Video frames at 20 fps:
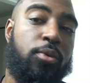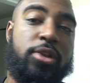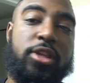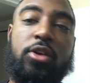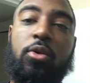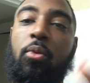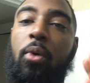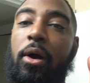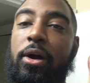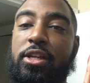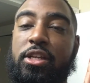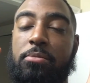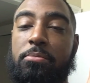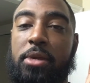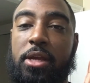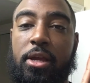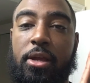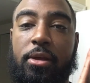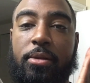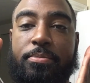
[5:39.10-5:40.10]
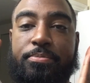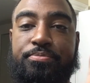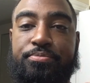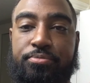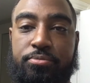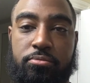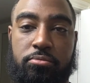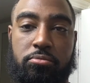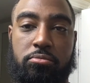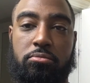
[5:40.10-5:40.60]
really want it to be
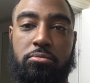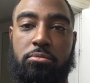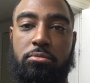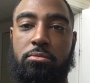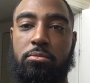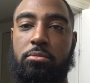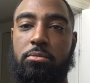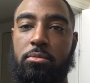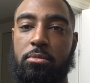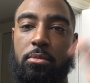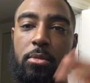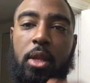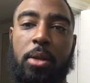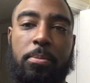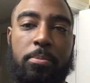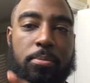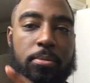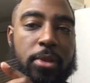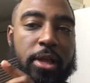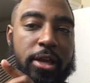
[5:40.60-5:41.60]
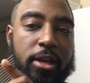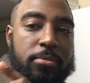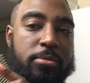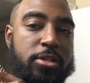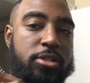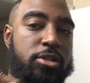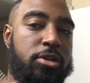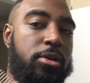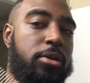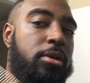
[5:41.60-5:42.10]
let me
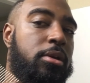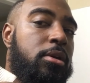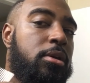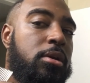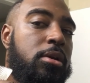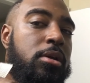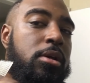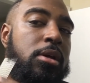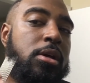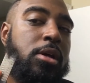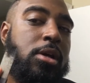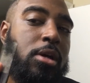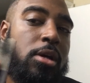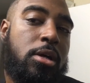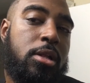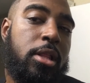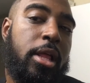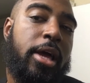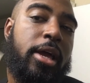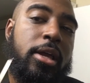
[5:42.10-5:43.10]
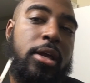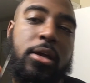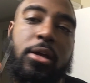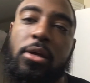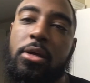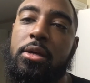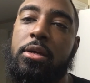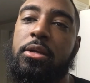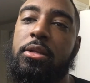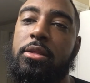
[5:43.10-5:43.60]
show you, like
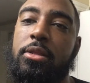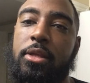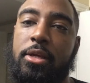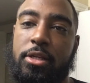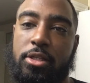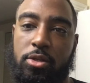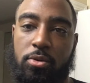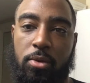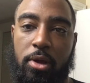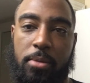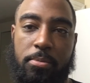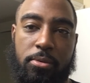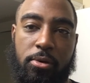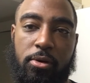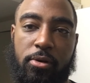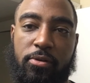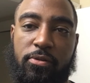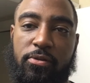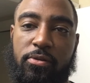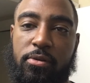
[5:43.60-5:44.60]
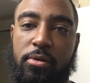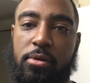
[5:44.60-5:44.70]
this way, poof,